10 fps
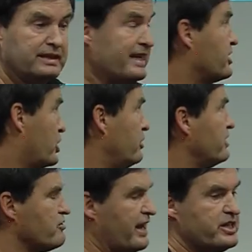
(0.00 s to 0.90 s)
And security
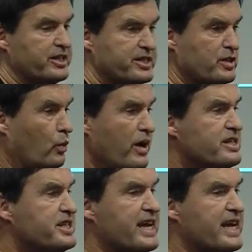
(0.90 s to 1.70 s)
is related to this, so where's the